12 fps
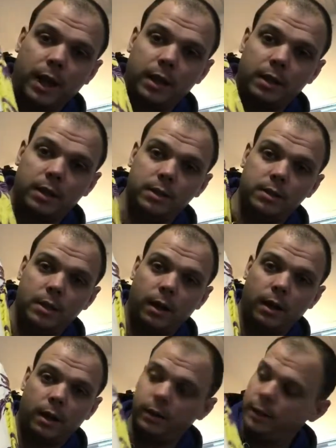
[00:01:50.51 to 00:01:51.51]
Kind of these
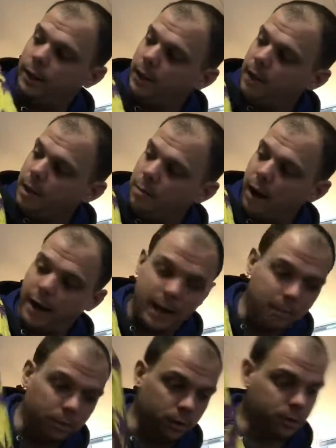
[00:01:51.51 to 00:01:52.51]

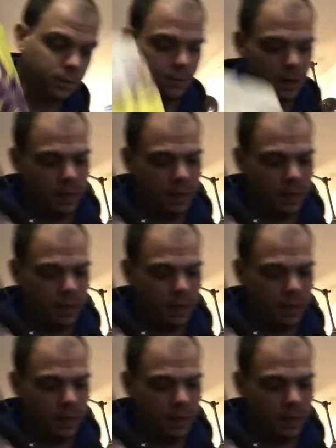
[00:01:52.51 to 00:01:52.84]
pineapples.